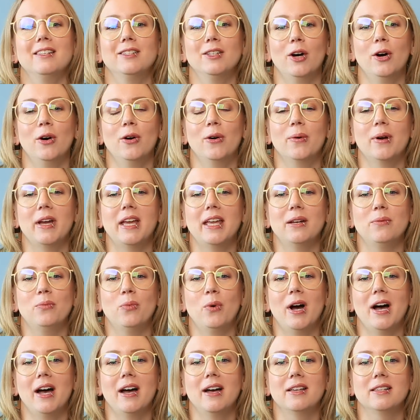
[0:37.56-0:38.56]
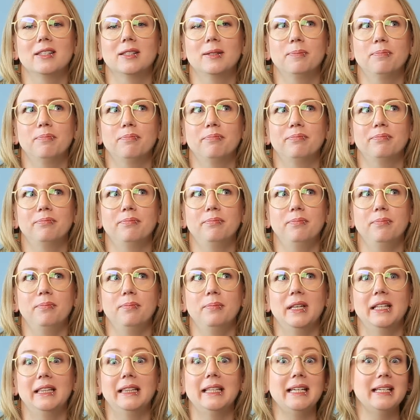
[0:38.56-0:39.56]
So it was
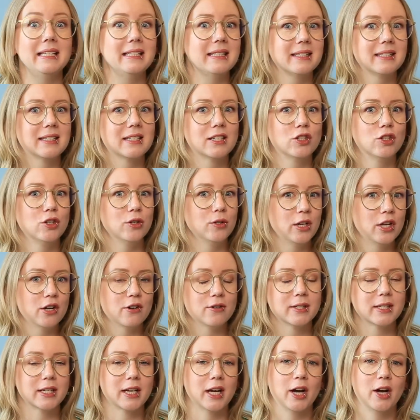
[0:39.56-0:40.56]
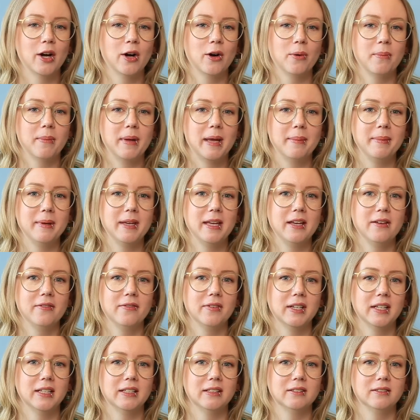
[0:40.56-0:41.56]
at least 2 years ago, maybe
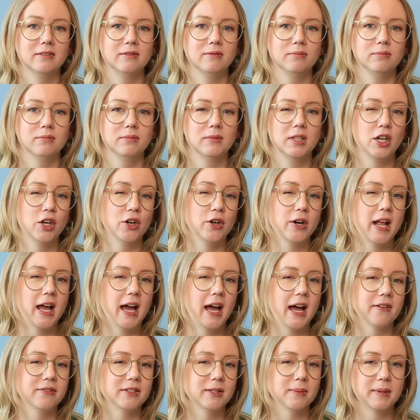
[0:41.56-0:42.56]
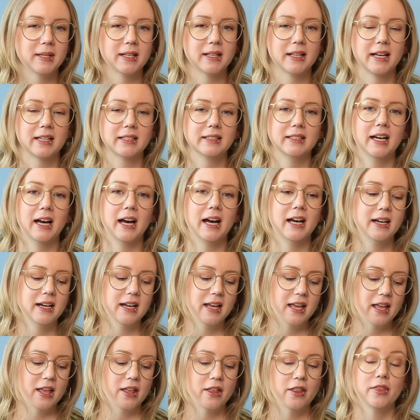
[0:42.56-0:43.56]
even a year and a half, something like that,
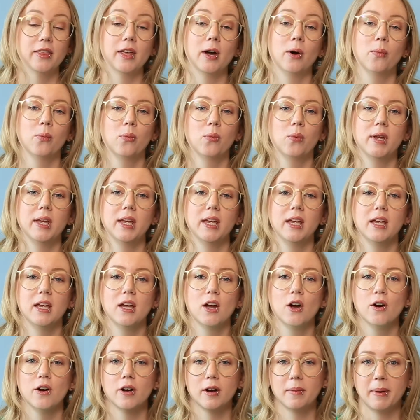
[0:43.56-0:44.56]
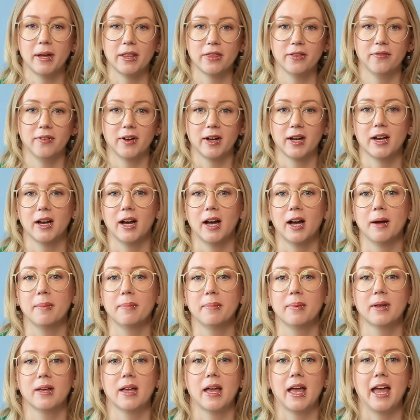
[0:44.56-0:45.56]
that we heard about the Fun Cup
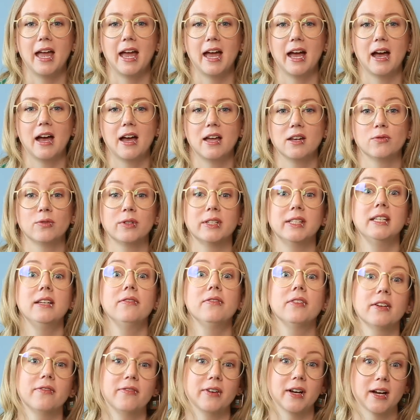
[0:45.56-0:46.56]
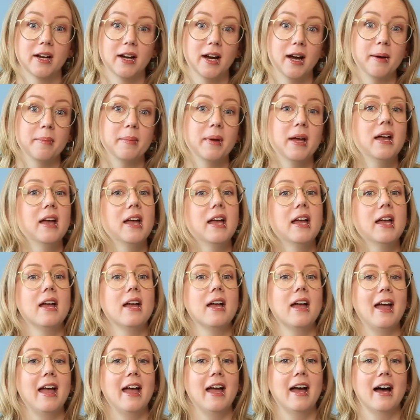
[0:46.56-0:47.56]
and received the Fun Cup.
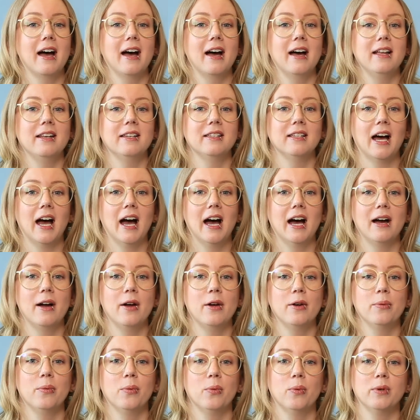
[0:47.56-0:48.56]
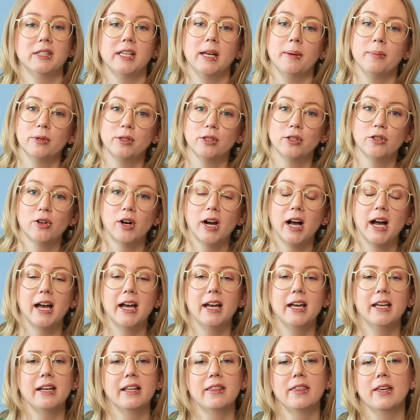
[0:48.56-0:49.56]
And I was able to
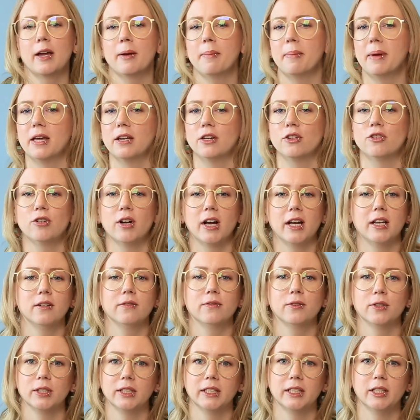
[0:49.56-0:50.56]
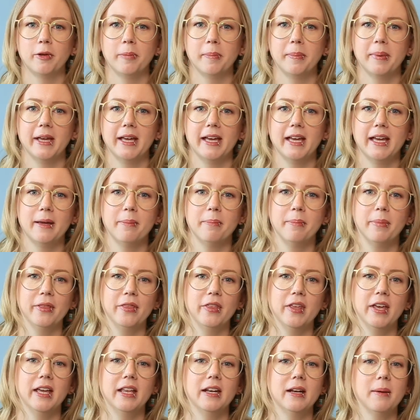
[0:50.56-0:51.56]
try it, and I think Amanda tried it for a little bit, but
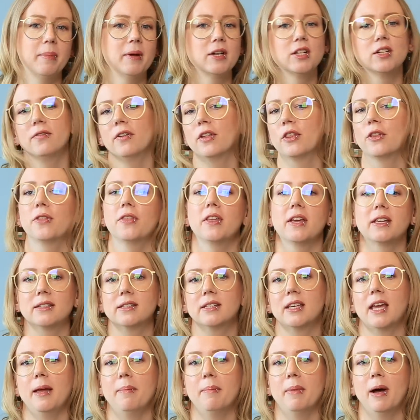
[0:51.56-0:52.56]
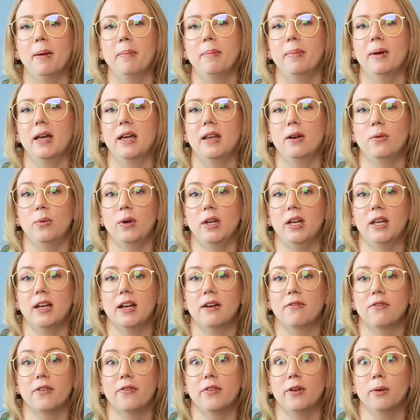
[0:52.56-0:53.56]
then a bunch of other things came up and we
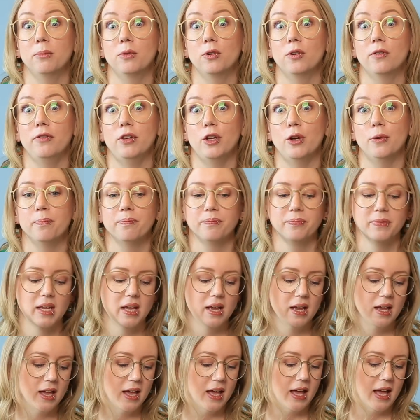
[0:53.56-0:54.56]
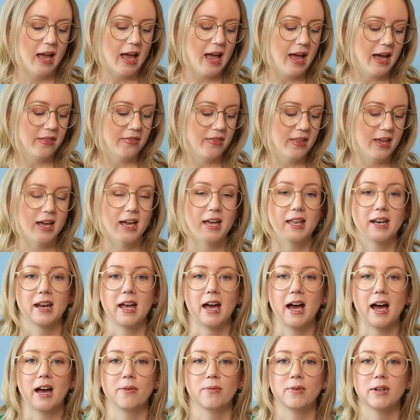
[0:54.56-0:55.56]
never filmed a review. And then
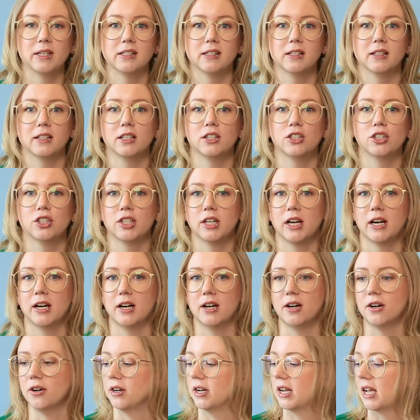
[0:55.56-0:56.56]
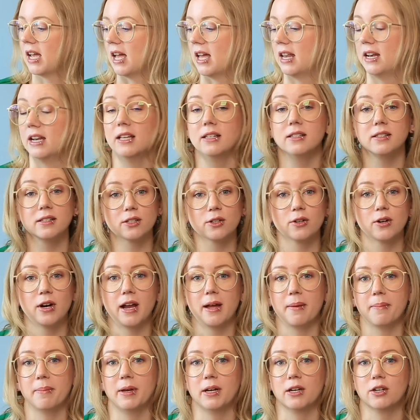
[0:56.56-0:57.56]
I recently shared an
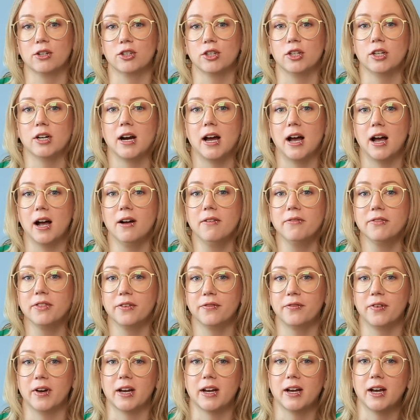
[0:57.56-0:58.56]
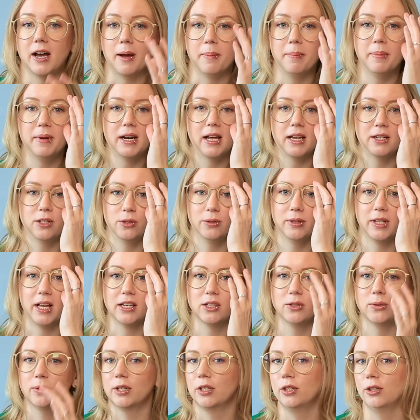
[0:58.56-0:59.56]
Instagram picture of the Fun Cup, and I do
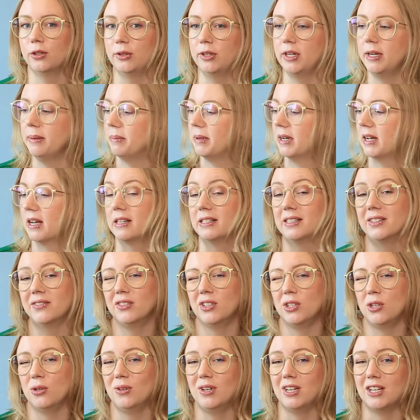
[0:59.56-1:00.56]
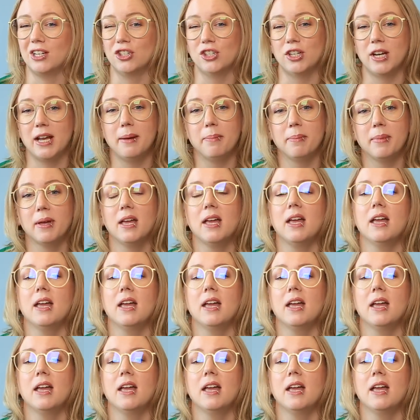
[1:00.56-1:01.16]
like to include it because of the unique shape